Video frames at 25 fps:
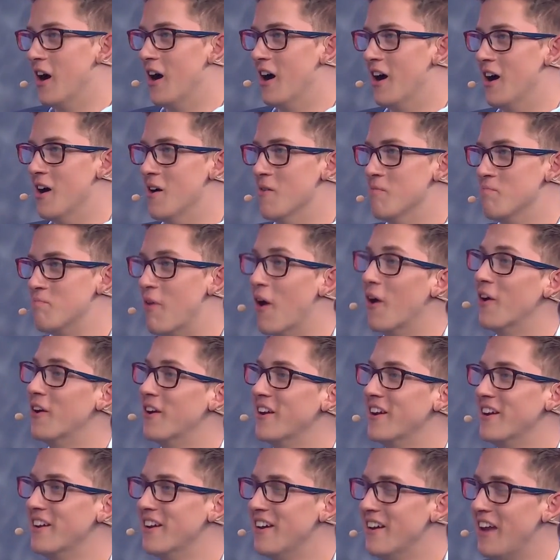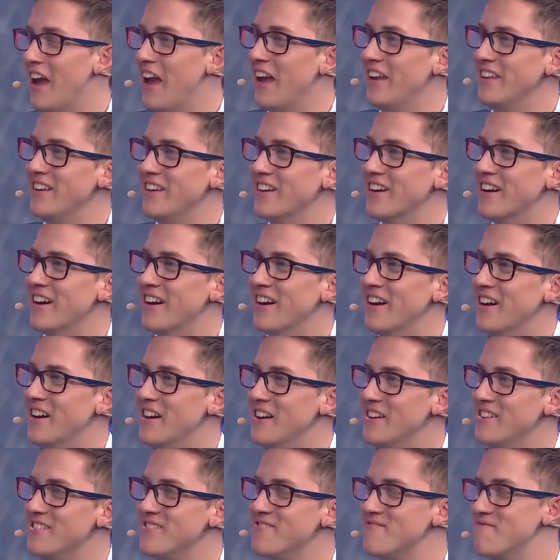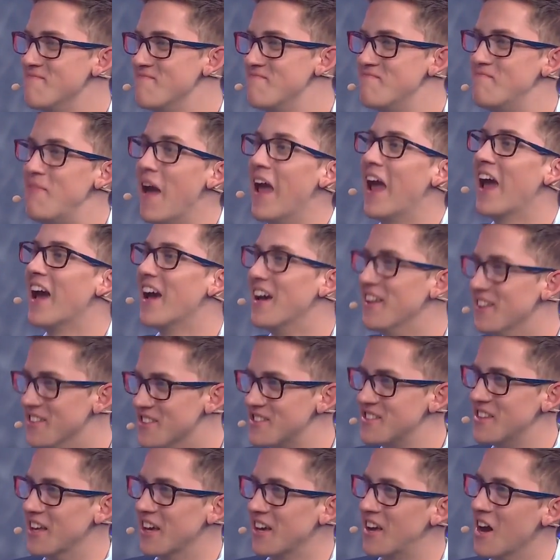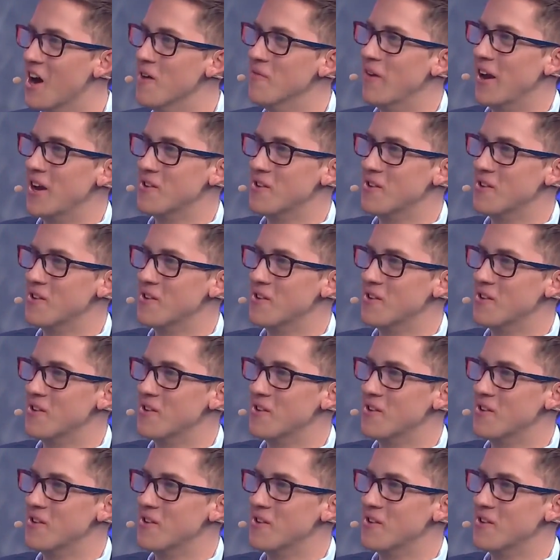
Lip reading: barring any bans that come